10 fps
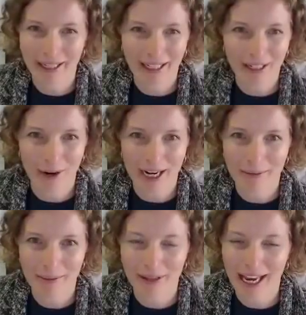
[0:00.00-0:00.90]

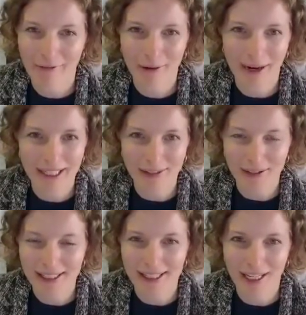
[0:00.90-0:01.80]
incredible. Everyone is
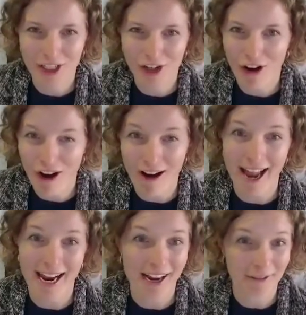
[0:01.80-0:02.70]
on such a
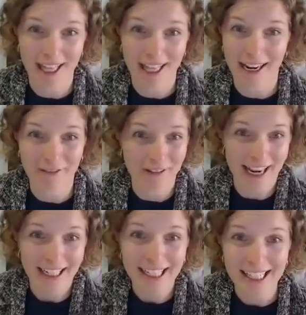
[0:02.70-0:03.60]
high after that
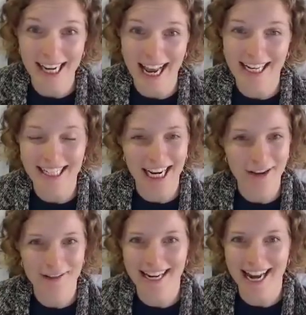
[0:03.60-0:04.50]
event. And
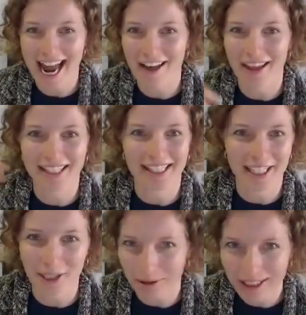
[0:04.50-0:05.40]
even now they
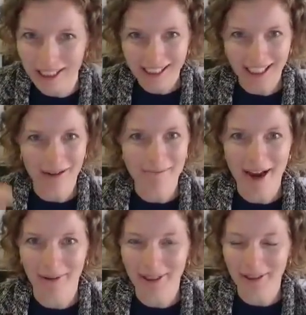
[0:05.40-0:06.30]
still come
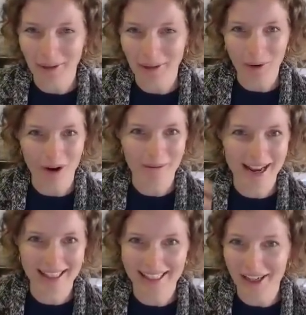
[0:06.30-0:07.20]
back with the little
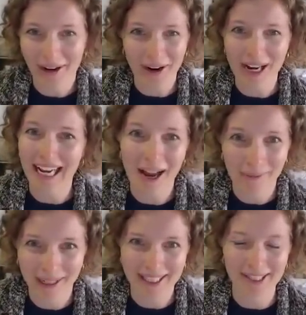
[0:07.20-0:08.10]
comments, you know, I can't
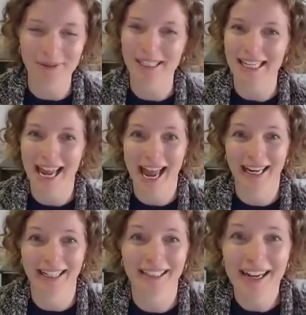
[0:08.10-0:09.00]
wait to do it
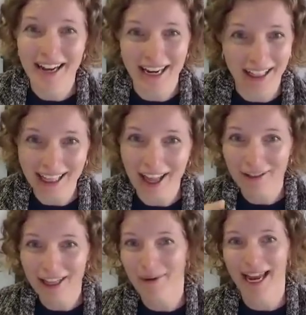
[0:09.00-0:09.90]
again. And I love
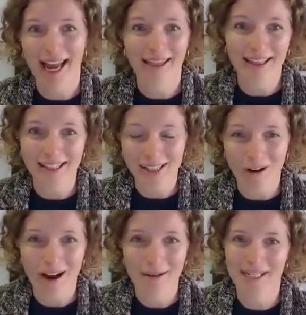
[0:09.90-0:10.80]
that we had this
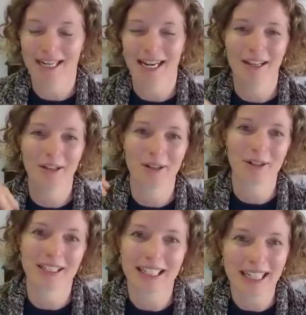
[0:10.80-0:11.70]
time together.
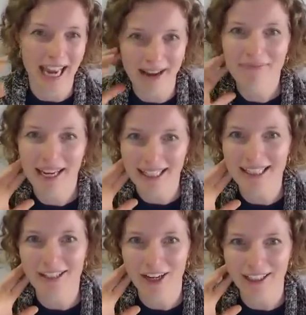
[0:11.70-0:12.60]
And yeah,
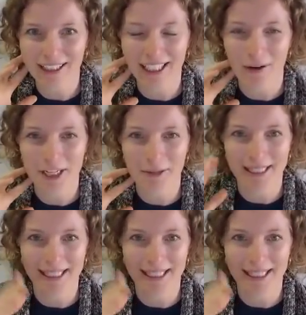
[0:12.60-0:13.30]
it's certainly going to be